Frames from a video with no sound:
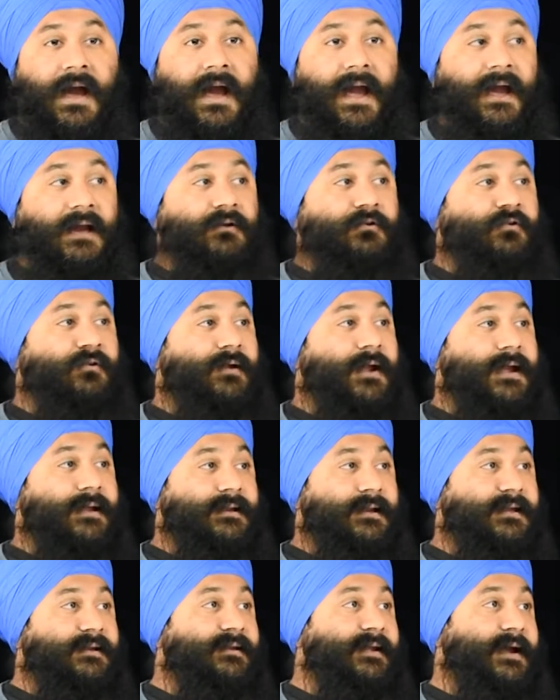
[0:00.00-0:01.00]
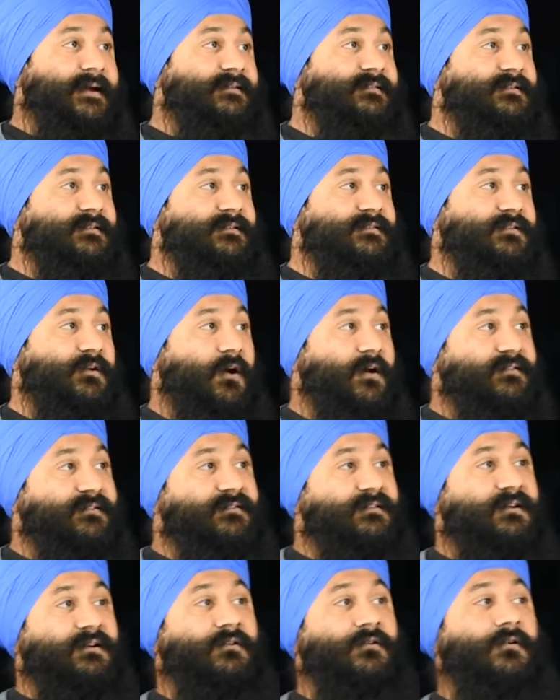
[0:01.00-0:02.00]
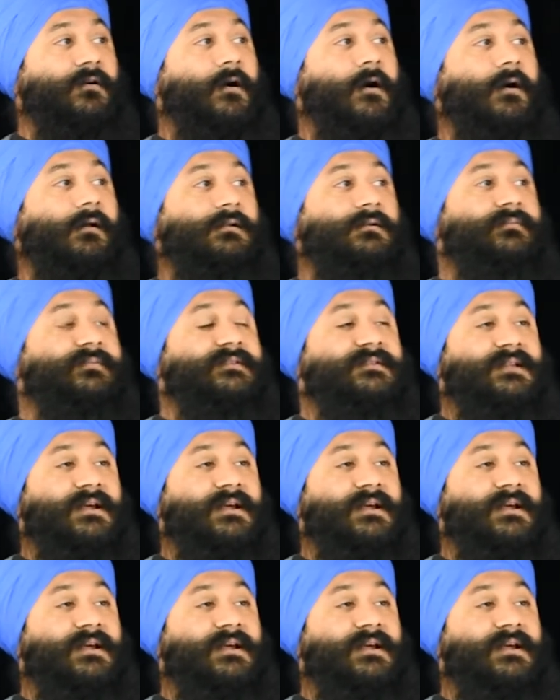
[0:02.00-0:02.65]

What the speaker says: and create indexes on single columns.